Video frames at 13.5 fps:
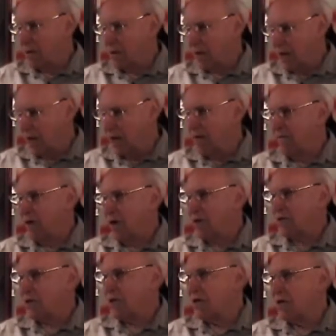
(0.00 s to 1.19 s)
ahead of
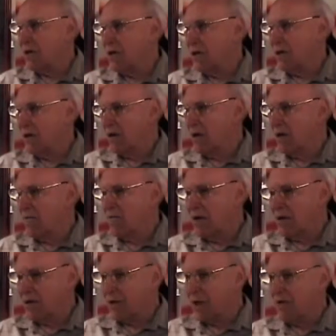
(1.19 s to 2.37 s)
us, Mhm.
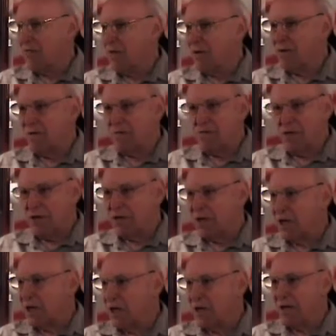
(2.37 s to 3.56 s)
but they were just
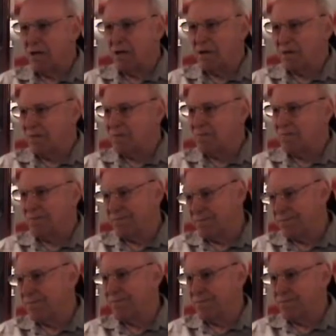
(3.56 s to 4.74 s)
getting
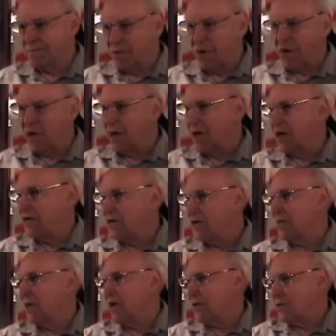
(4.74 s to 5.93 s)
organized, you
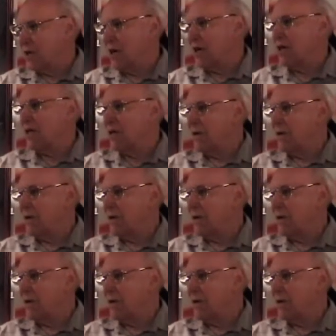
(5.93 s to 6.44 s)
might say.